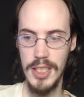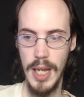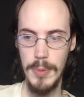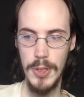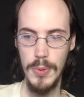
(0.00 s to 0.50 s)

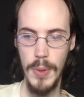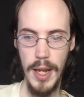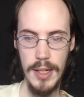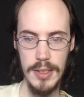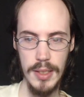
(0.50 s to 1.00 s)
Chapter
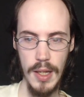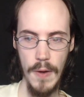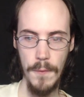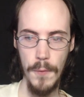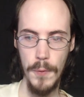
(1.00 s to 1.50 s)
28.
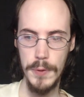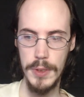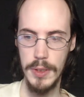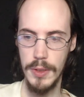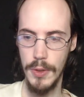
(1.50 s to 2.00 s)
A
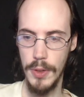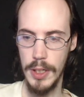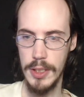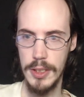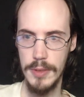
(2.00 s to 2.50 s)
Fool's
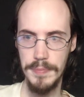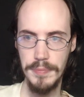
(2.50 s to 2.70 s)
Courage.